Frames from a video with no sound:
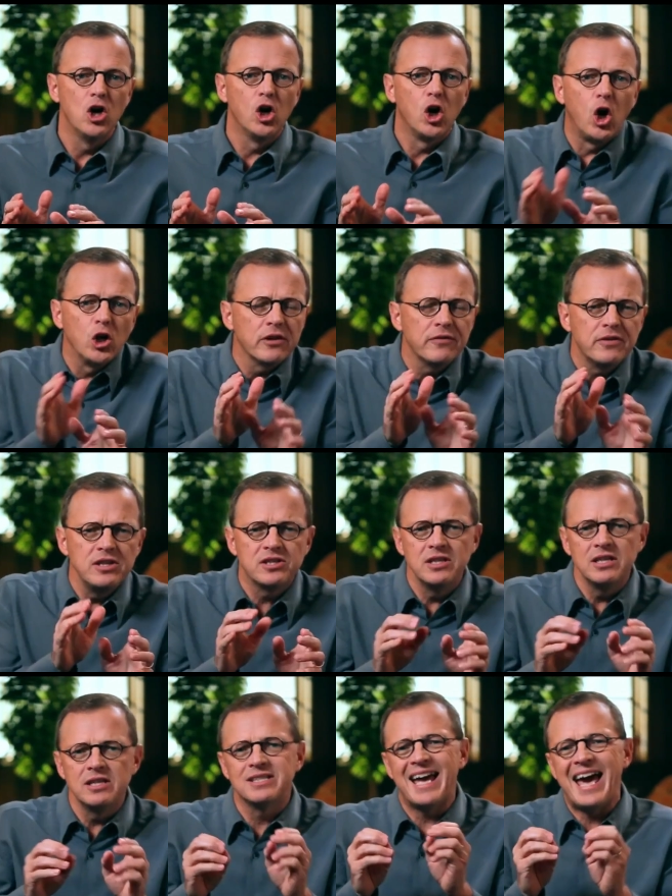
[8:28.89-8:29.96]
All of these
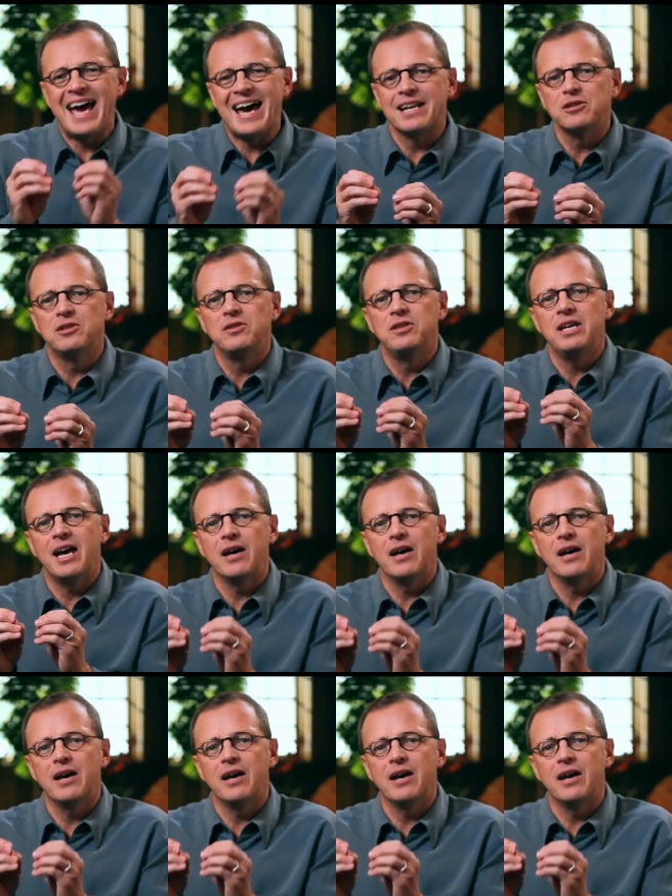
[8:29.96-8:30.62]
things added to the